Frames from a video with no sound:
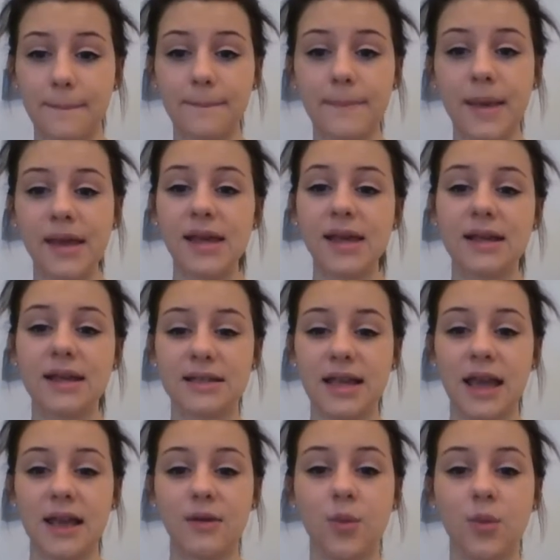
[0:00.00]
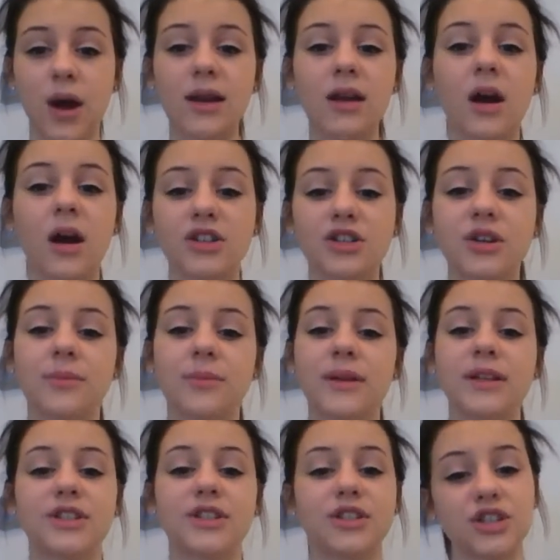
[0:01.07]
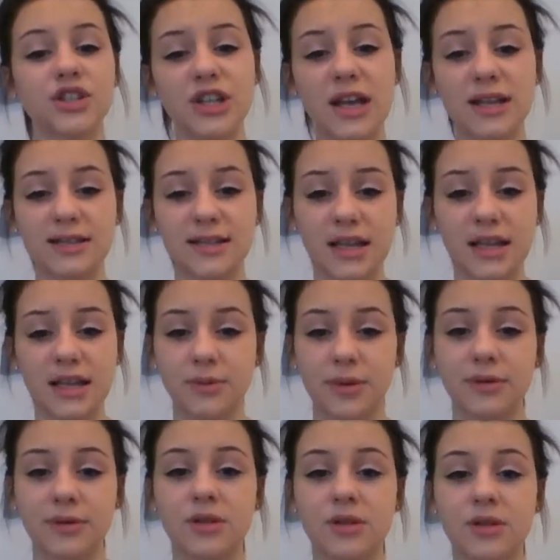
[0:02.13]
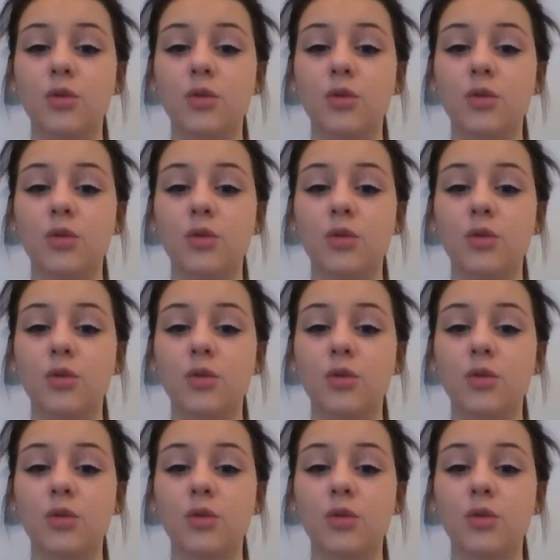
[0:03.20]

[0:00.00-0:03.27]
may indicate why large companies such as Sainsbury's